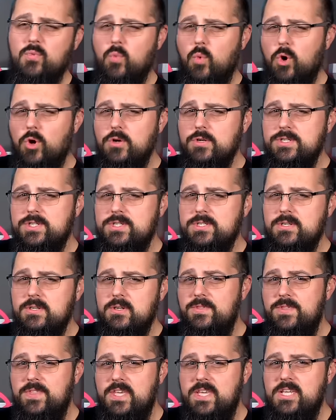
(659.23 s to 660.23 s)
worse,
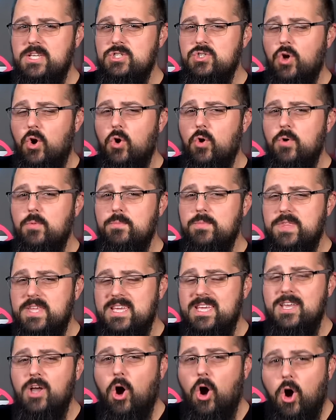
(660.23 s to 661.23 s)
these are
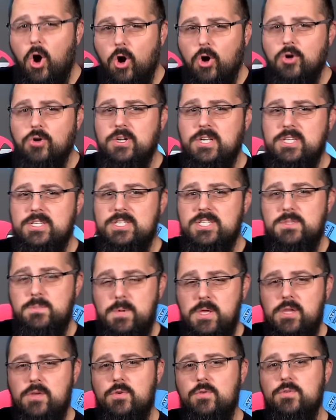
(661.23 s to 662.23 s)
the hardest
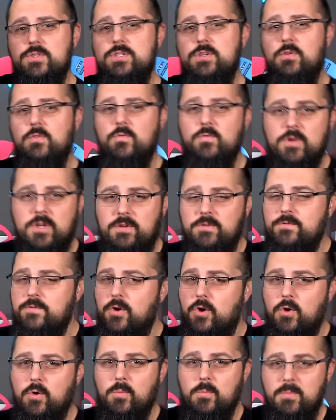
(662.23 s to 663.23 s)
speakers to
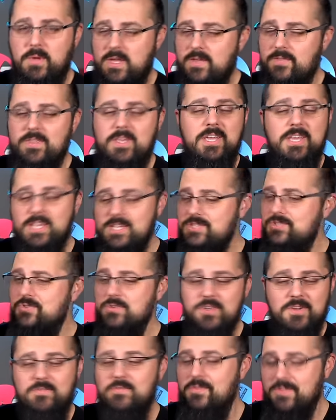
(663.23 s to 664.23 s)
refoam in the
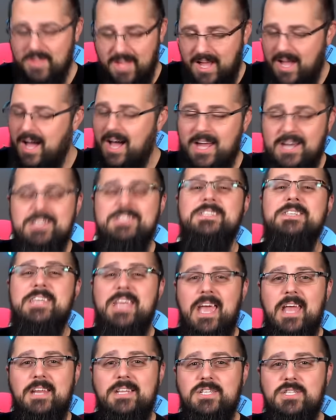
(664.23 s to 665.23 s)
history of
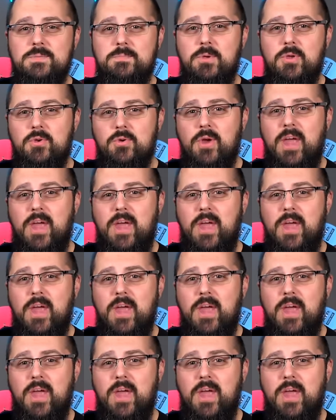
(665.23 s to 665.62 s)
honestly any speaker.